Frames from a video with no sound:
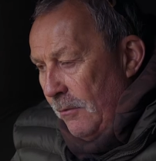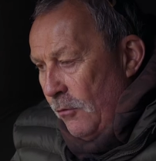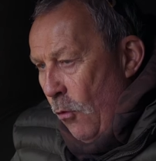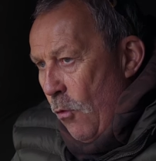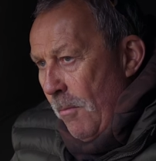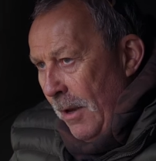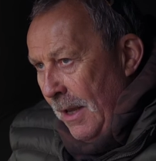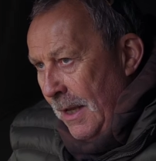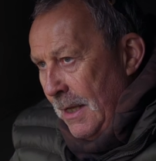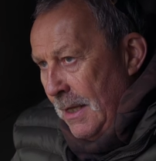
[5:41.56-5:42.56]

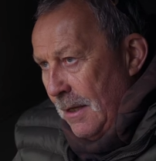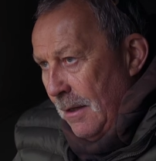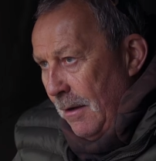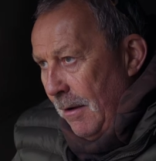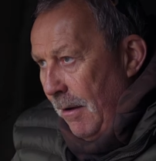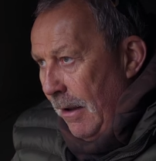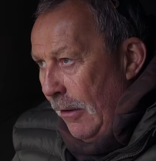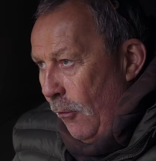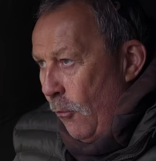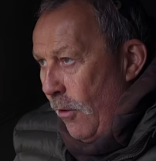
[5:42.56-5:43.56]
normally,
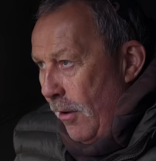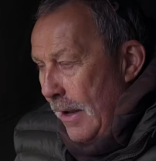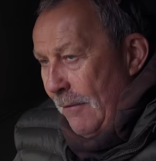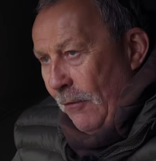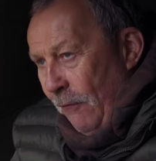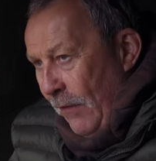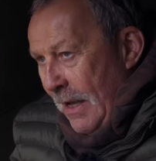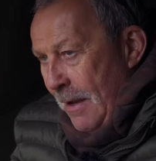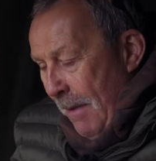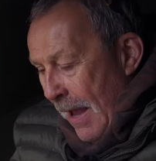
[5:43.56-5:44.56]
all I ever
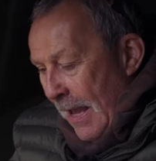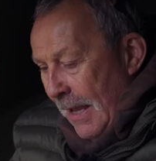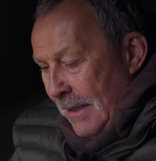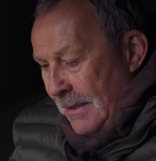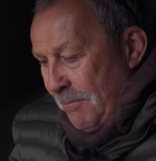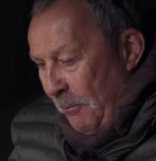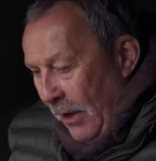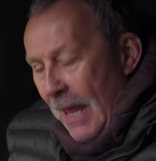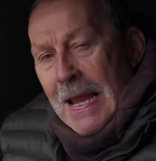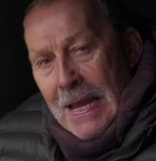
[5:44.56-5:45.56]
think about is
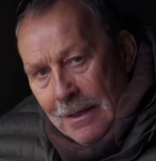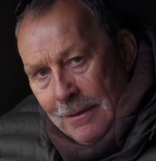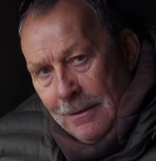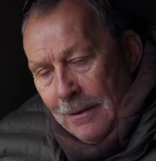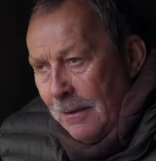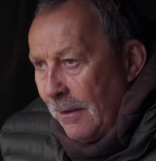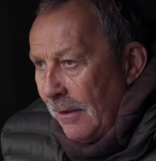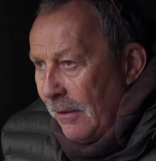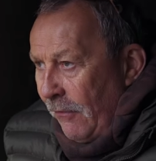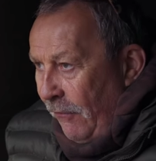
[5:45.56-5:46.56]
playing
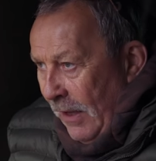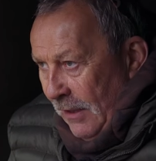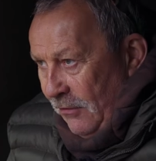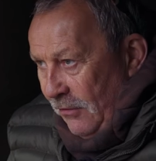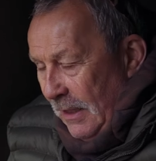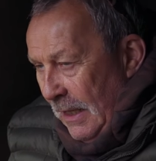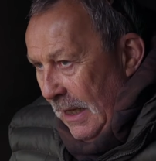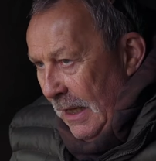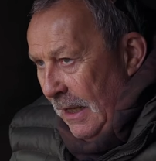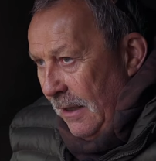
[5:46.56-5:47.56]
the fish.
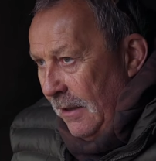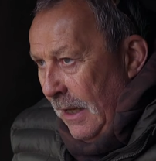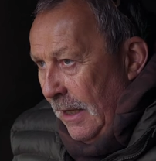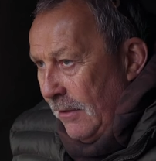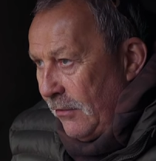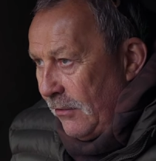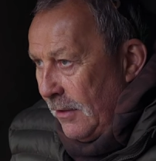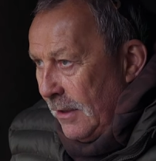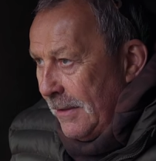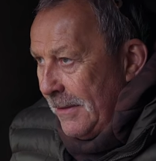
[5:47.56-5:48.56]
It, it, it's
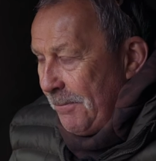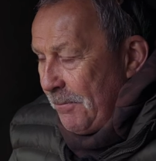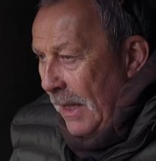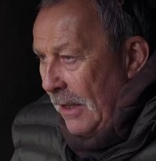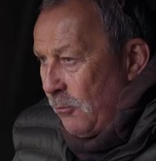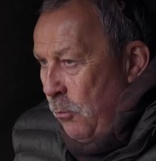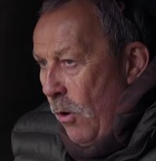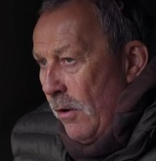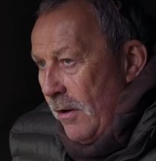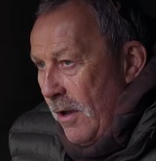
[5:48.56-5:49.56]
it's
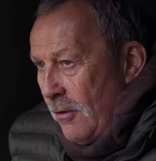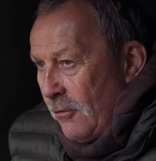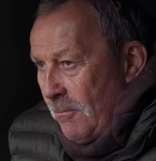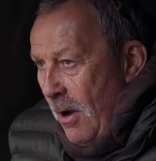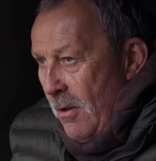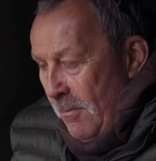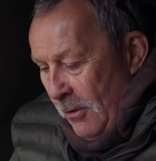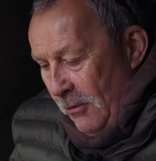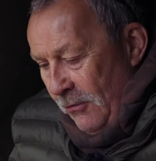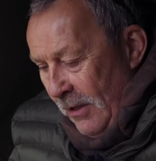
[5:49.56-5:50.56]
one of those
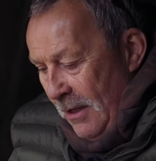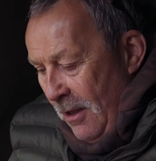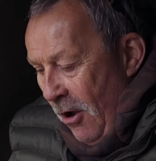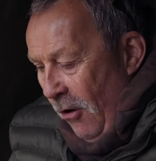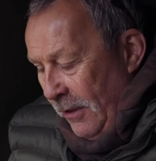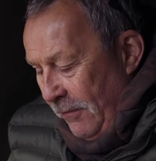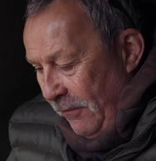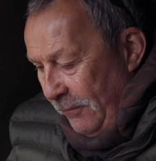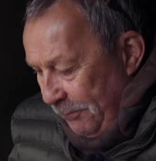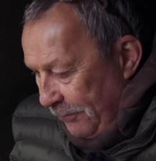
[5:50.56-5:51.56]
moments in life